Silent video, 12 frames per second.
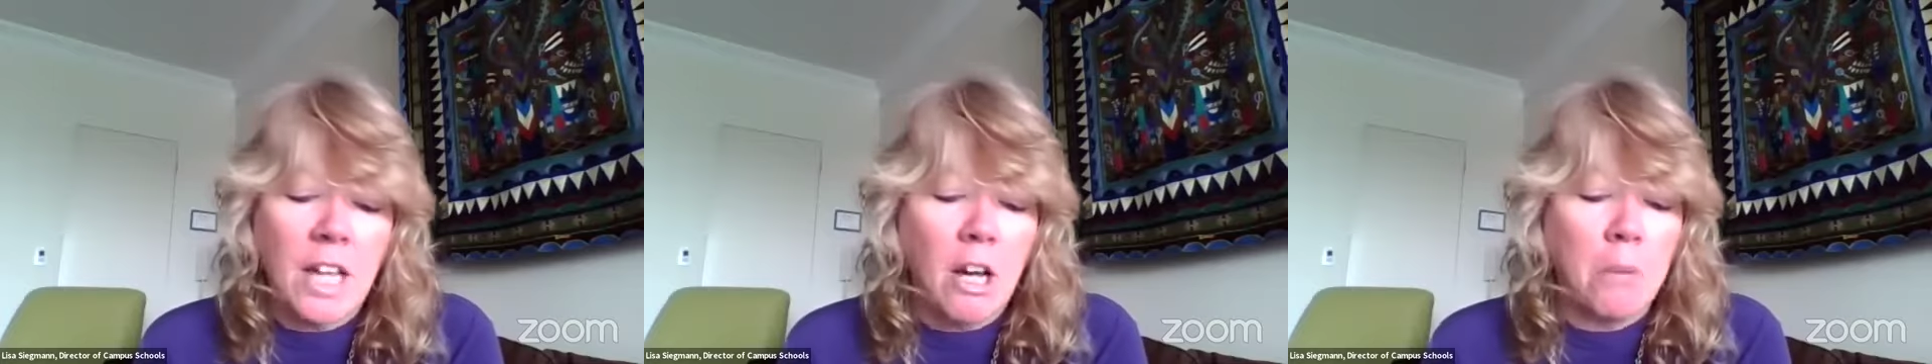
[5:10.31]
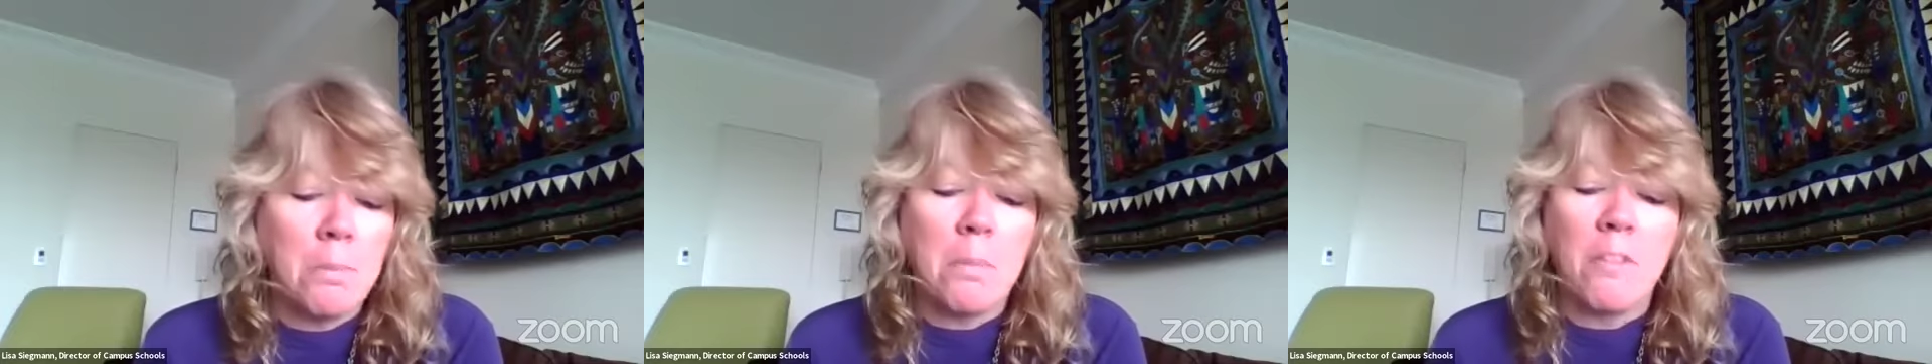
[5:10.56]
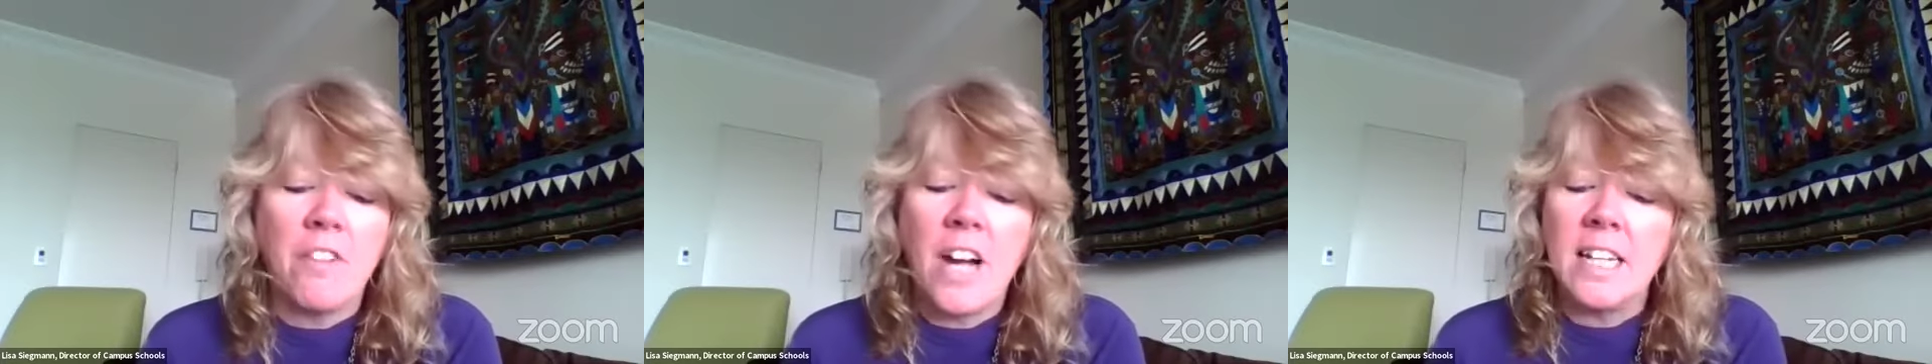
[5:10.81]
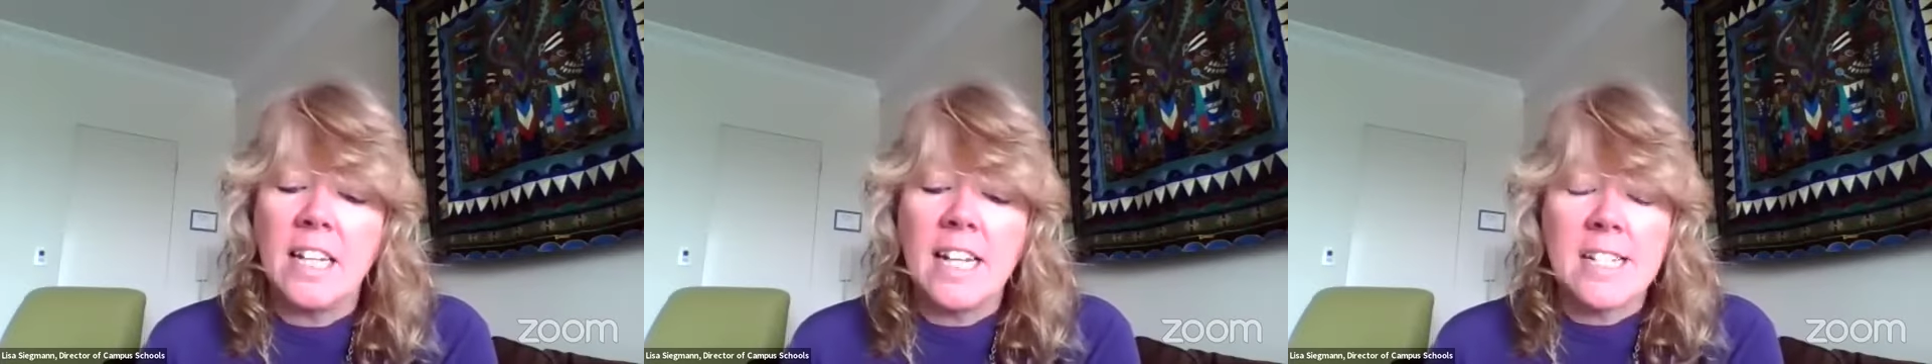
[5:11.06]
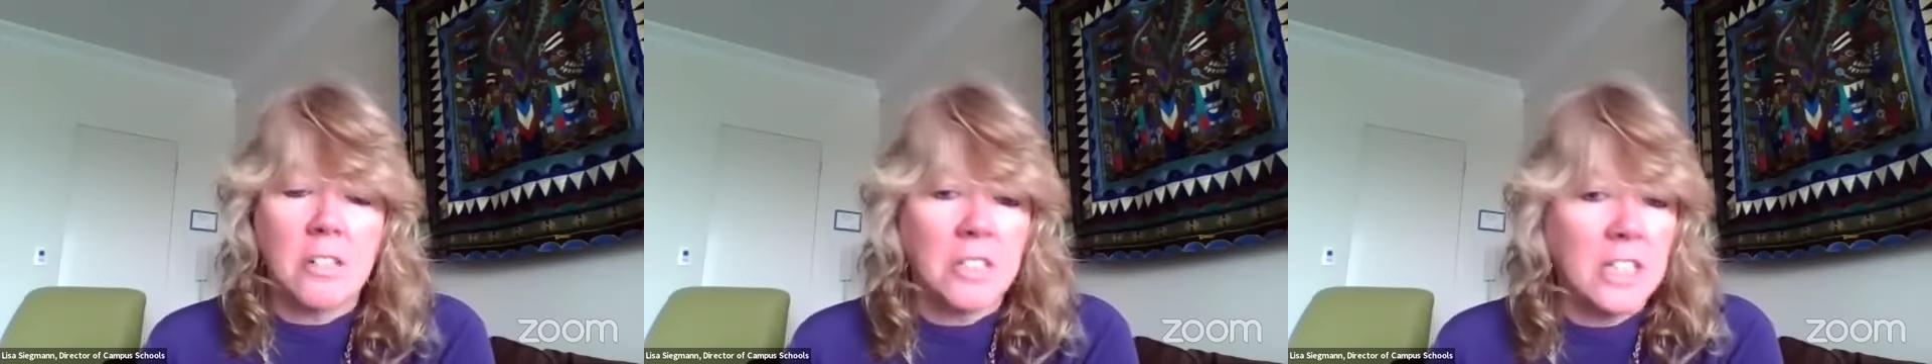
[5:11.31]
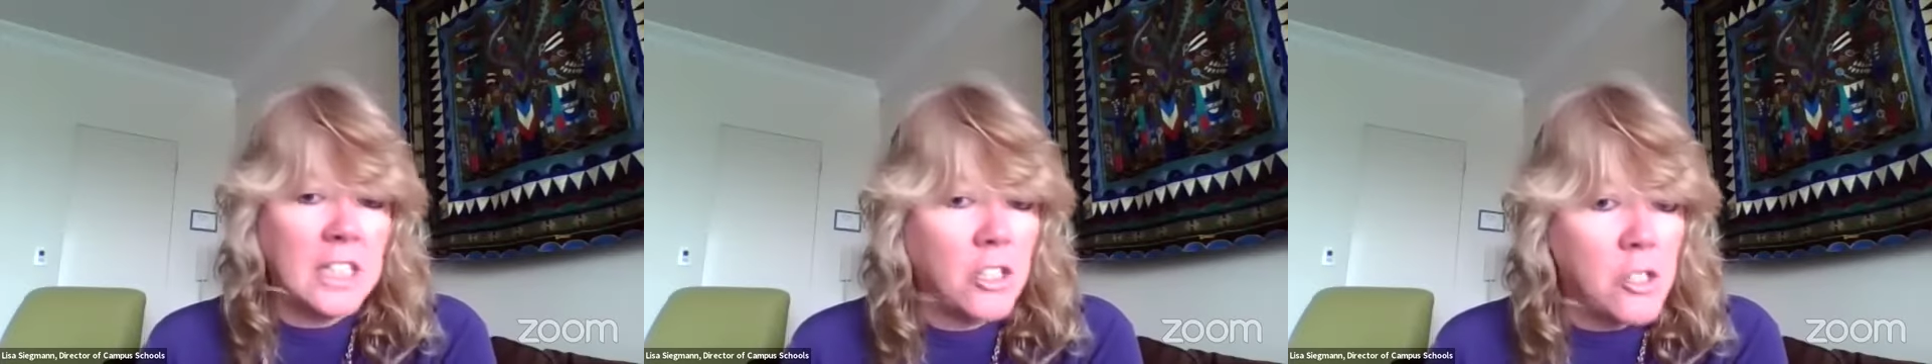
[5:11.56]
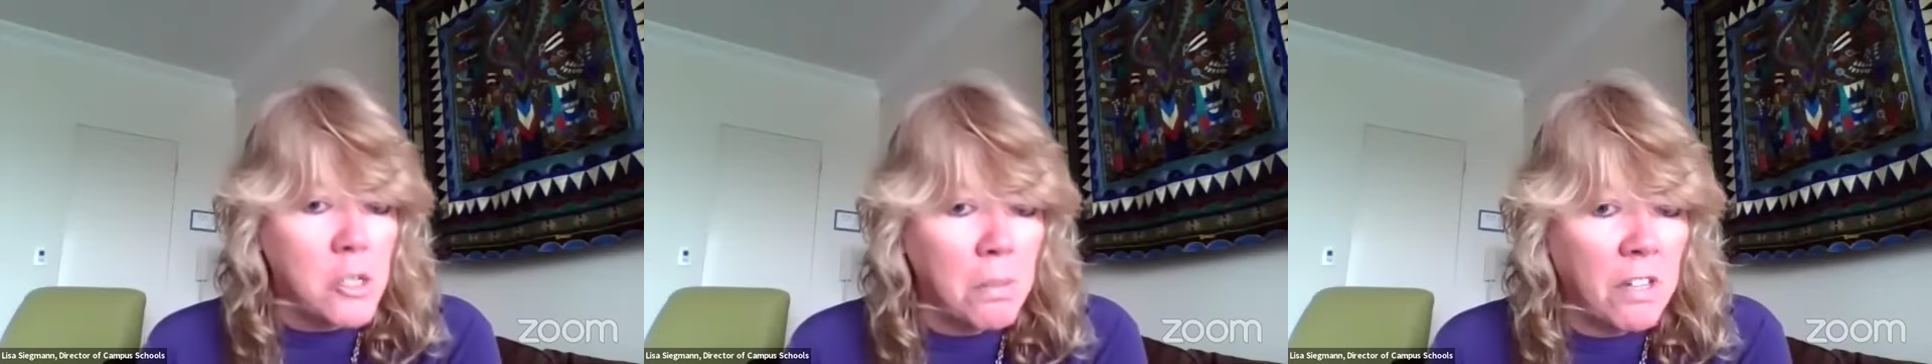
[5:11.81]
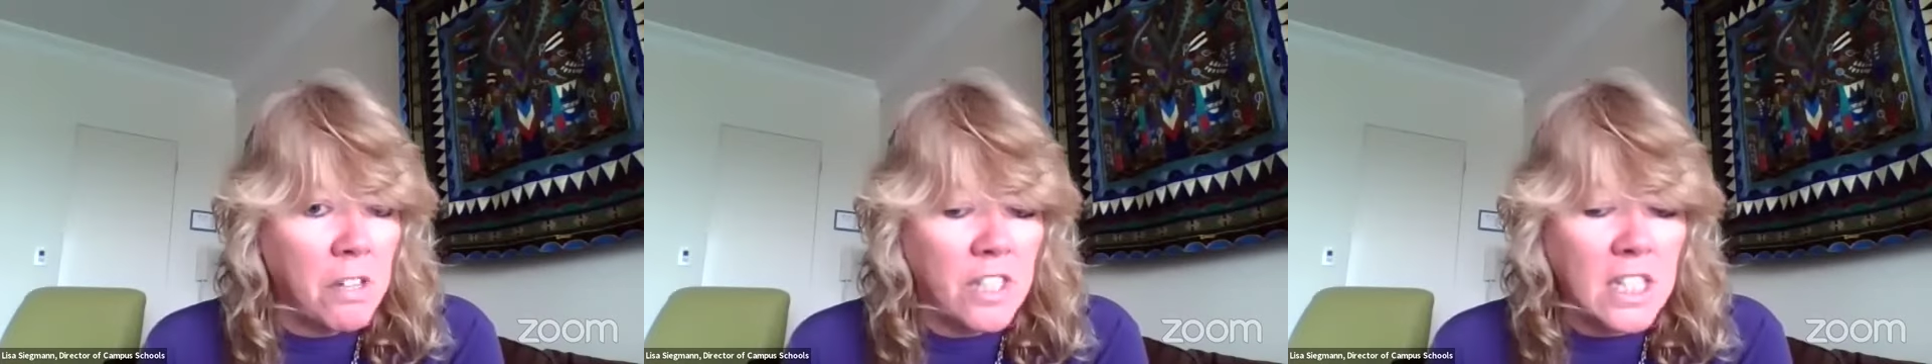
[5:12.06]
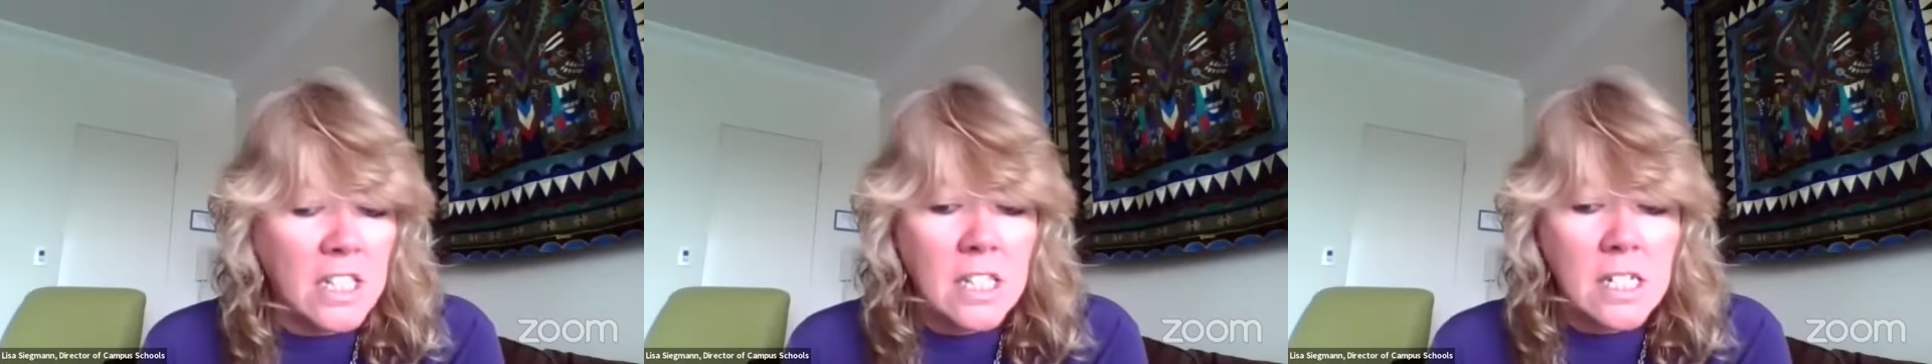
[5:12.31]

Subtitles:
the help you provided as our teachers pivoted